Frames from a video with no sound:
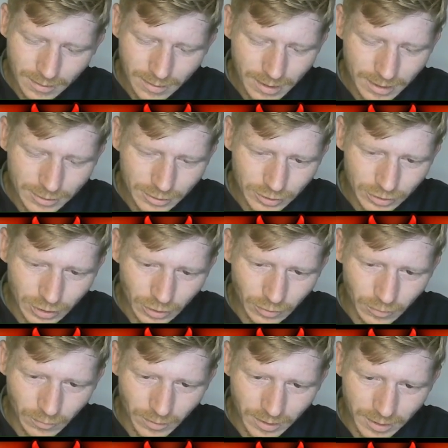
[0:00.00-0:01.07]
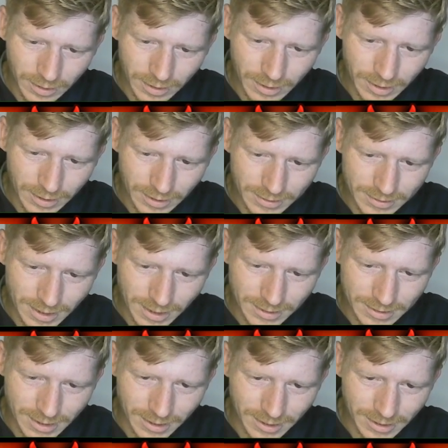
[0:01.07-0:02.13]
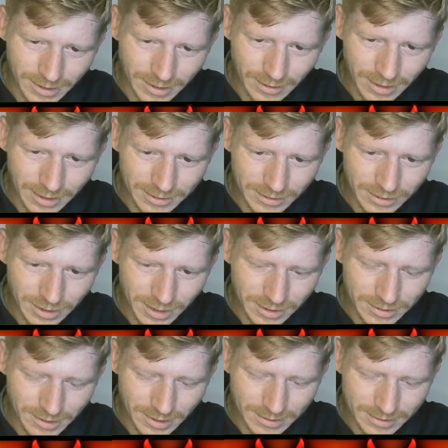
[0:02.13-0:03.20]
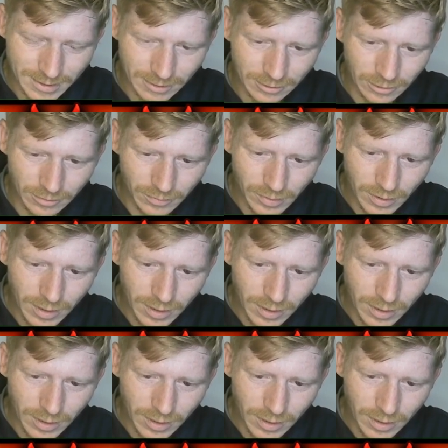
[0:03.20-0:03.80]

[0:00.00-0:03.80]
Let's just hope that we can get this guy taken out as he tries to get set up.